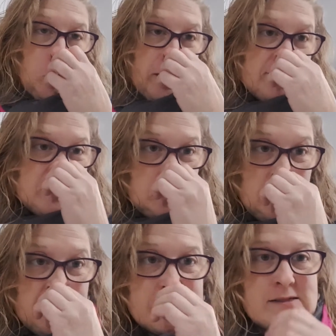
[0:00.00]
I've done
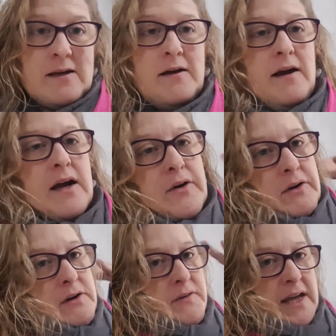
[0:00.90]
with this
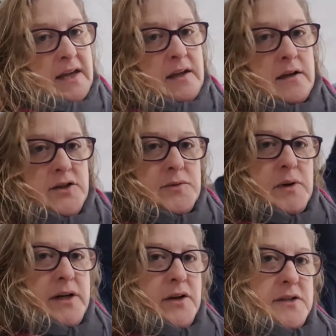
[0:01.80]
area over here. As you
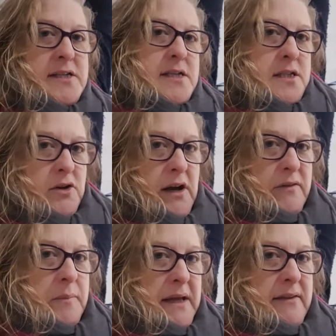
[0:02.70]
might notice, I don't
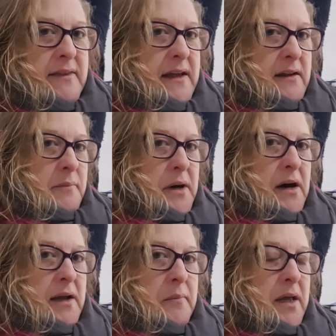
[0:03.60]
have a big thing
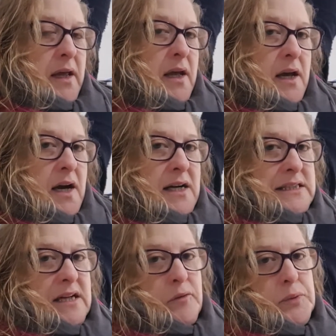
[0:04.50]
behind me. I
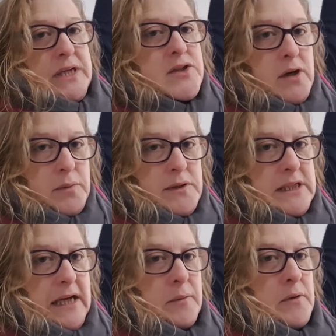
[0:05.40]
did have a printer up on the
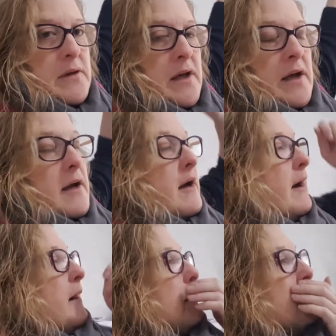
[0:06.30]
table,
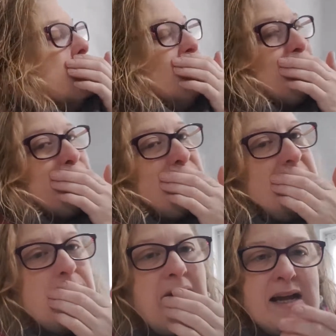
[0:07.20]

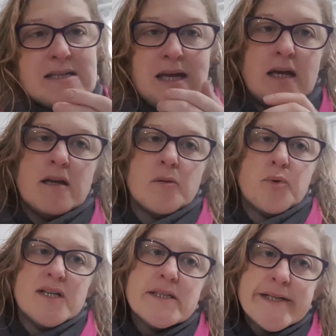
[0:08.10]
but I had to get another
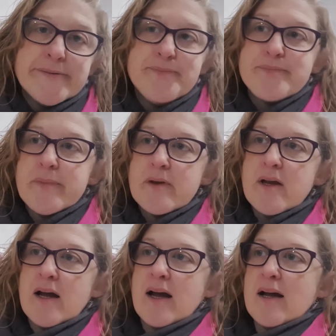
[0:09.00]
printer,
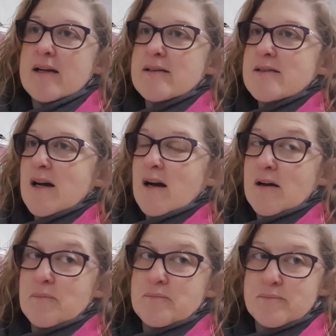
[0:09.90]
and
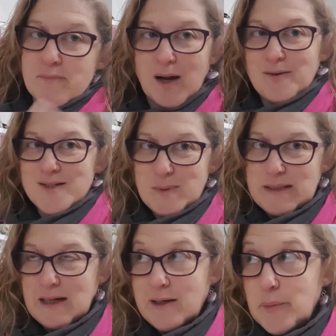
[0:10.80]
I'll
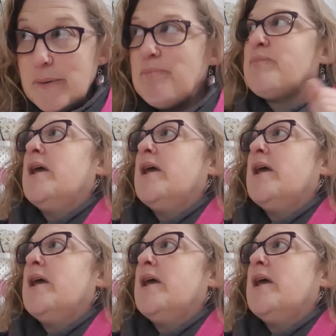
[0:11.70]
explain that in a bit.